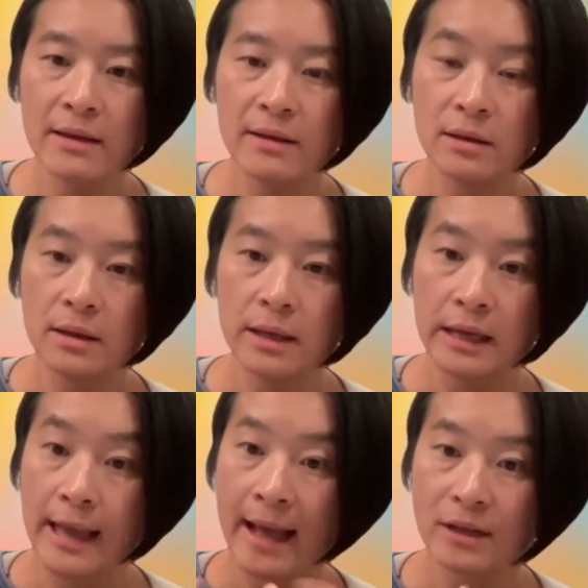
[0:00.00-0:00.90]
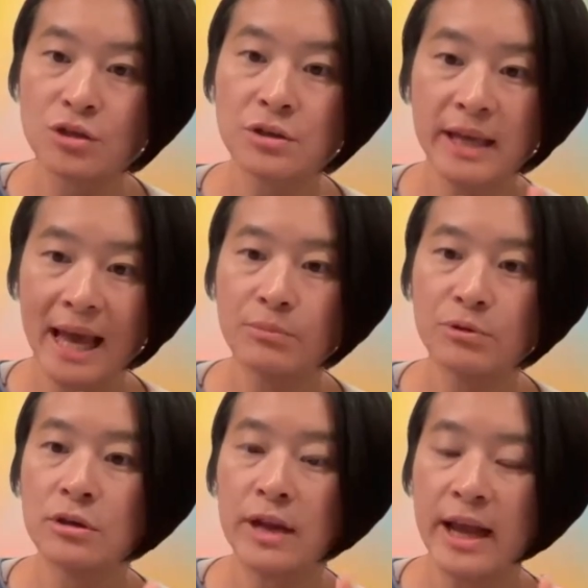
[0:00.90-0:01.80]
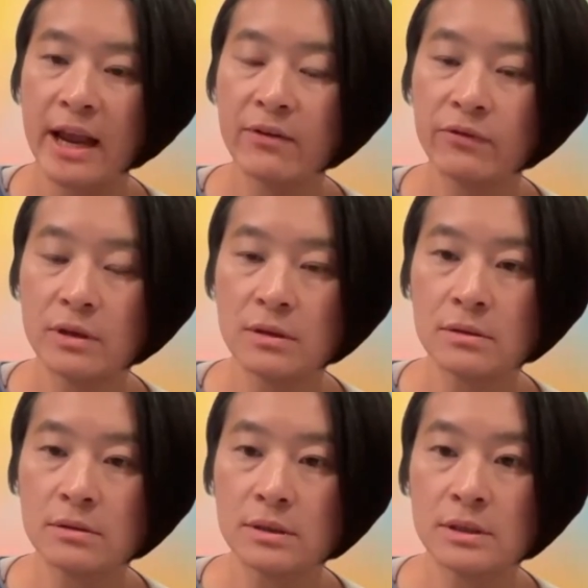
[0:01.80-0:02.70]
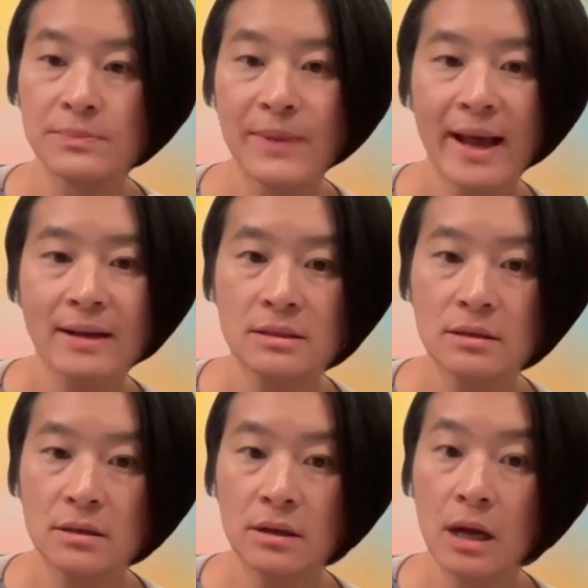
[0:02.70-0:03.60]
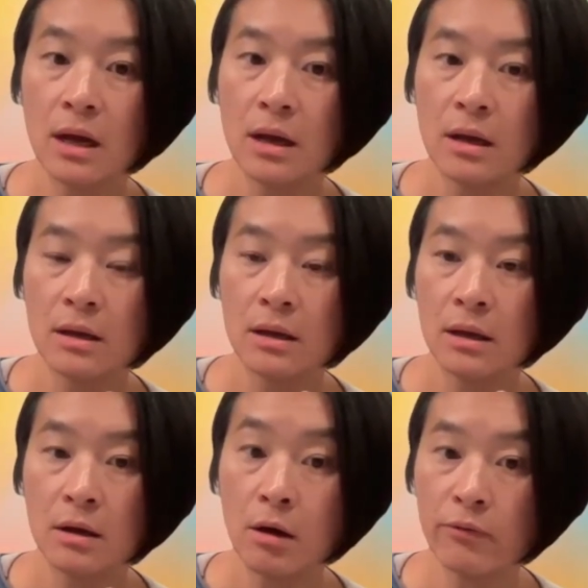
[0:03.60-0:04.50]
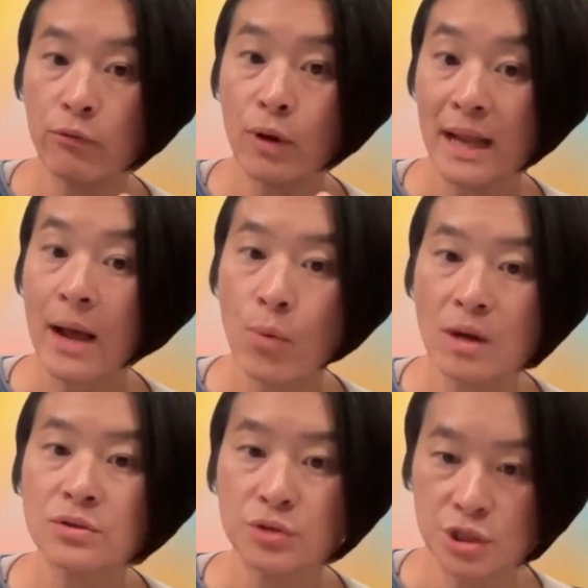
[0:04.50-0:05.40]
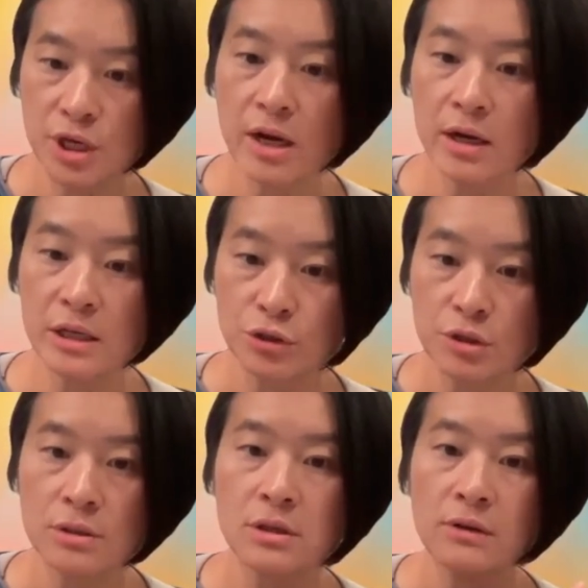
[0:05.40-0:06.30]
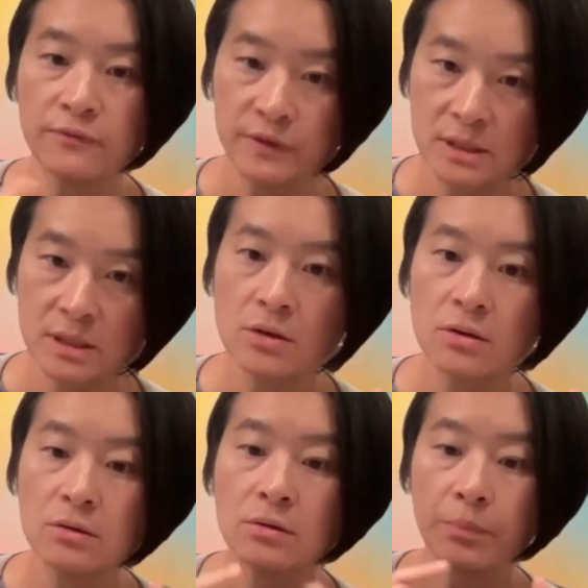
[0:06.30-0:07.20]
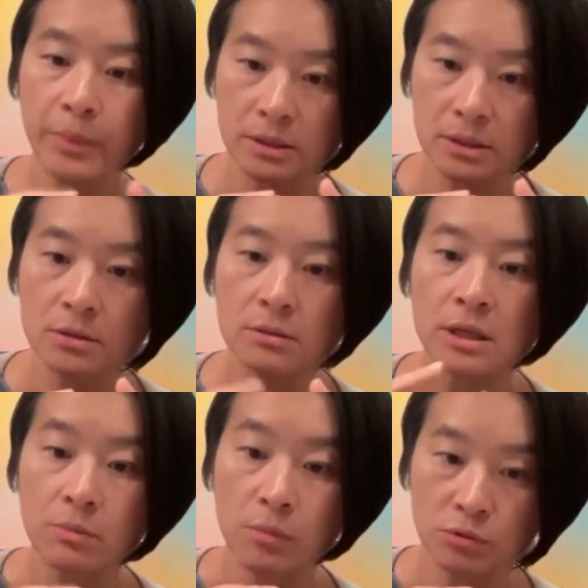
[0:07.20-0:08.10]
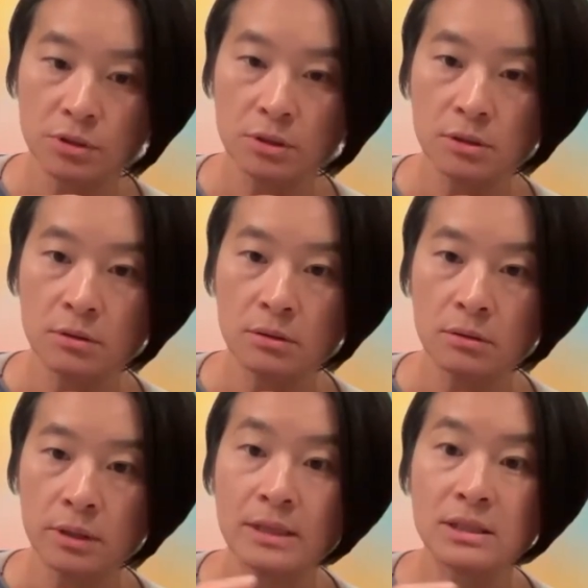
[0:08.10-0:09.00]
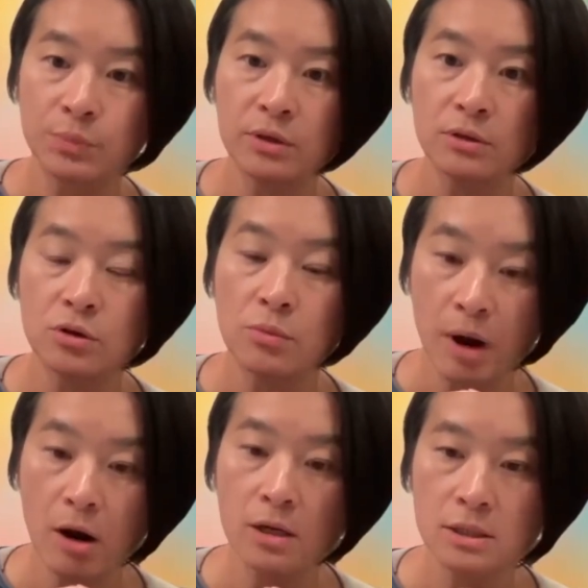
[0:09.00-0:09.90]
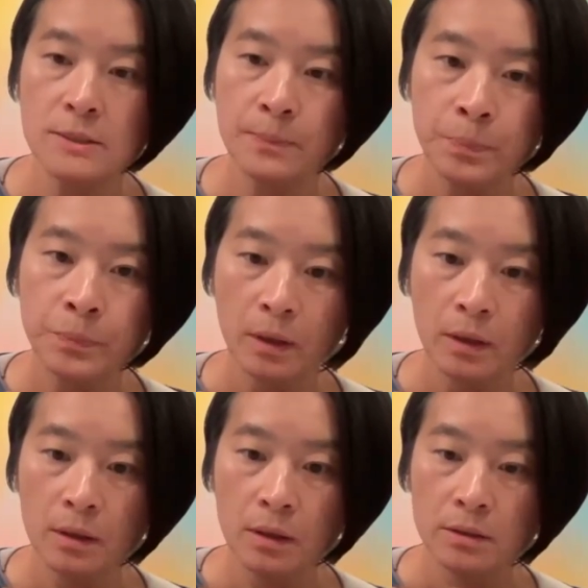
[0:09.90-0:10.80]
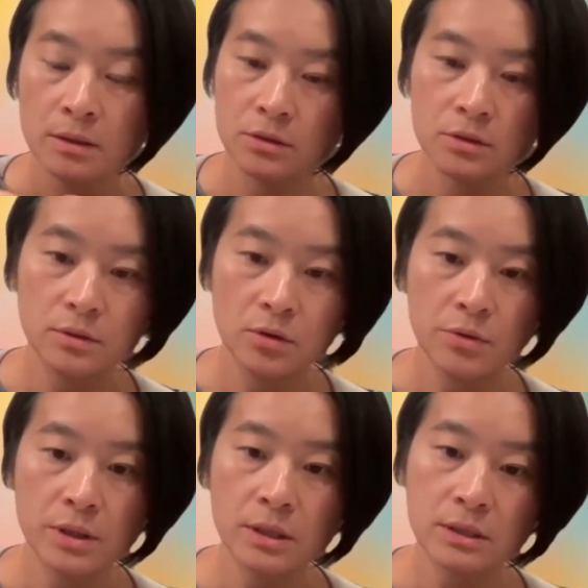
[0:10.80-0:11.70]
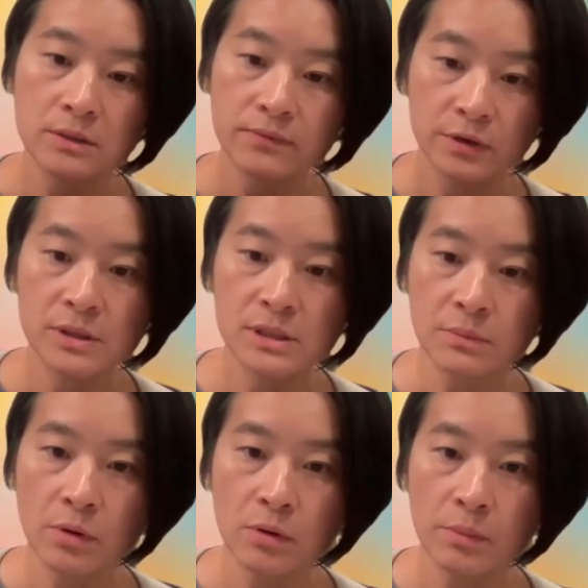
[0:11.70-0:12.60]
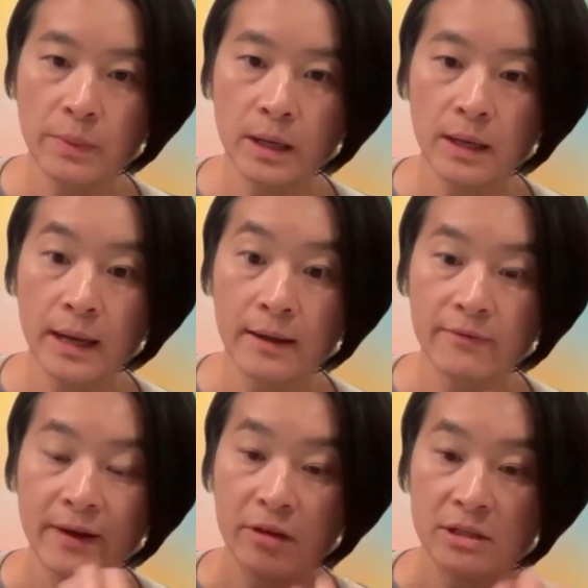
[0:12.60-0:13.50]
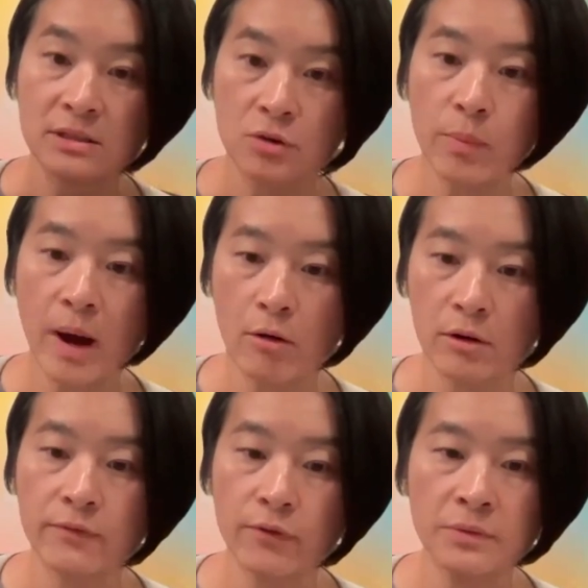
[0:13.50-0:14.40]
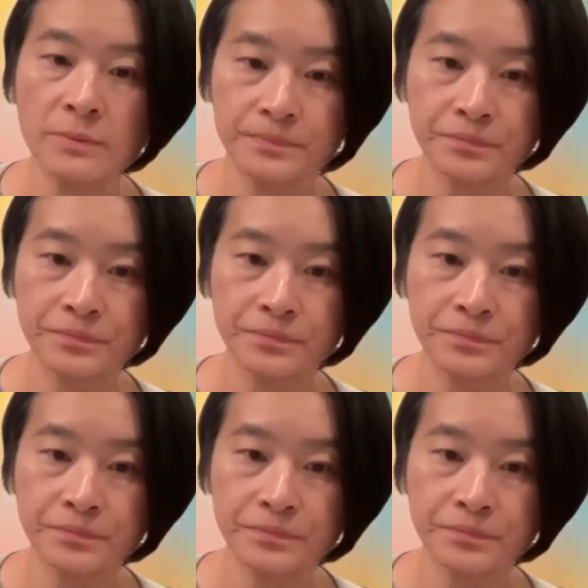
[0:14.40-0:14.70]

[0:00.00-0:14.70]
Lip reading: I actually captured every aspect of what I want to share in terms of physical, mental, emotional, and spiritual parts. The story is very simple, but I found it so powerful.